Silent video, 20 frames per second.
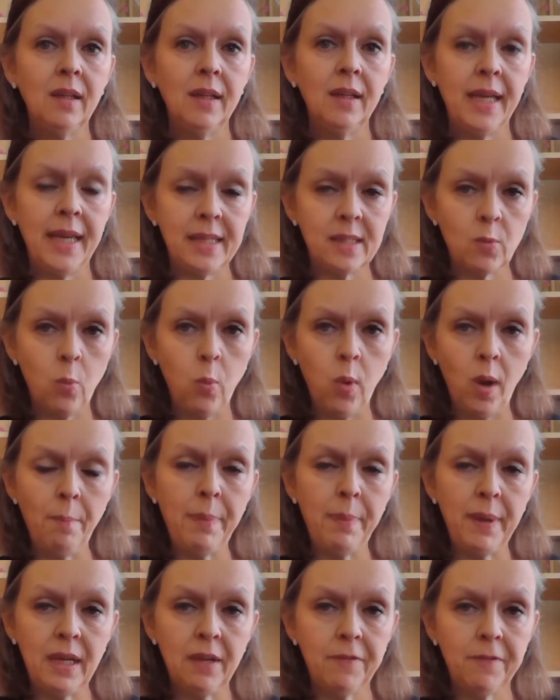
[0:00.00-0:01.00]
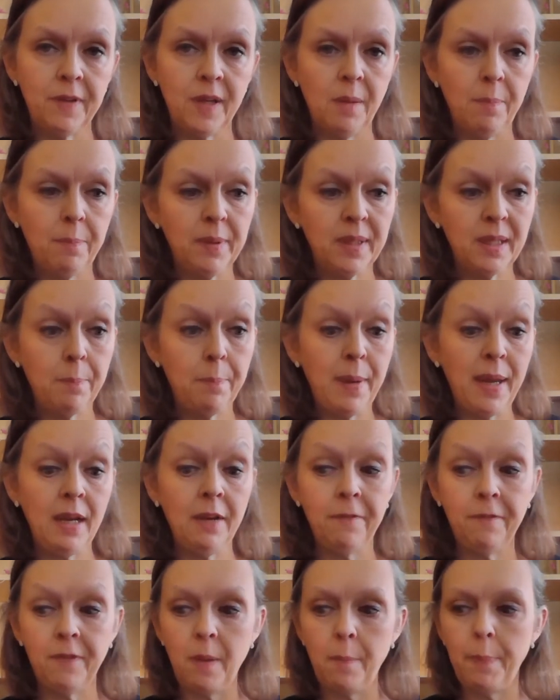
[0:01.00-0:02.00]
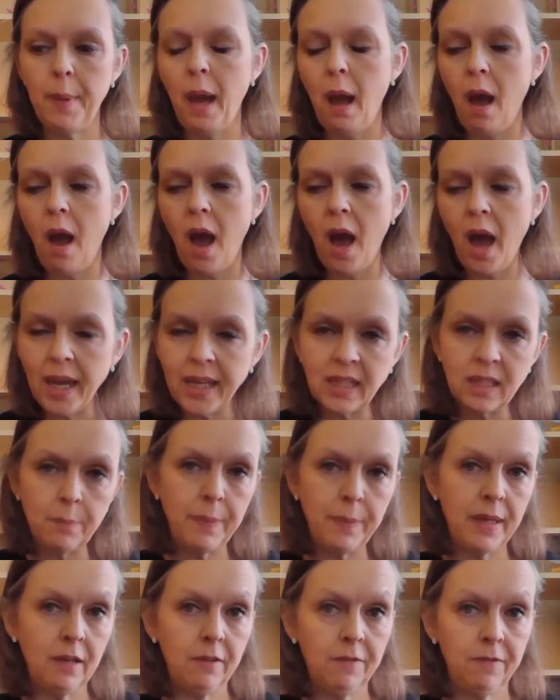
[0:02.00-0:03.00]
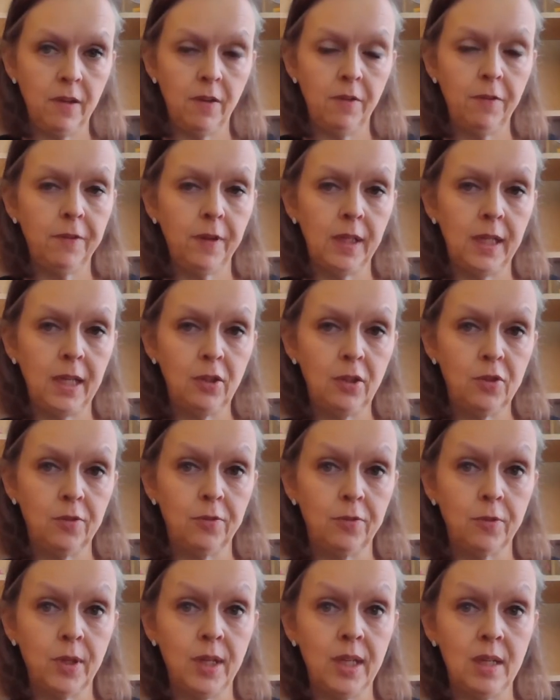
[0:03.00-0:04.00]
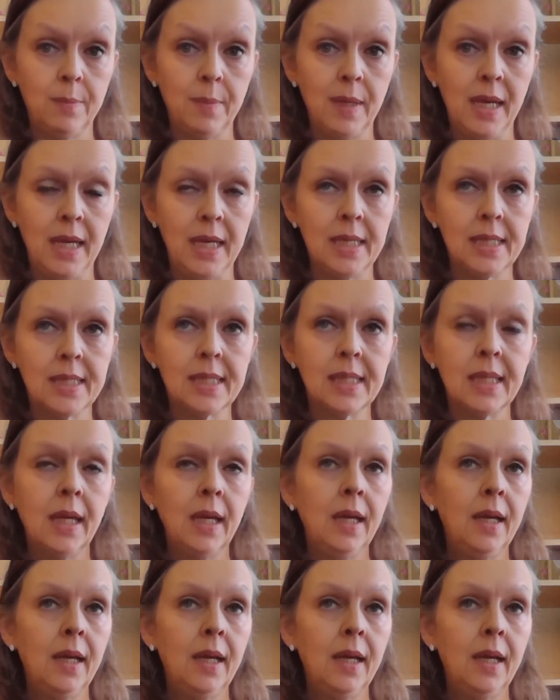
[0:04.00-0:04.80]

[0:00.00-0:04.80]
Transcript: It's one benefit, but the benefit behind the benefit of financial freedom is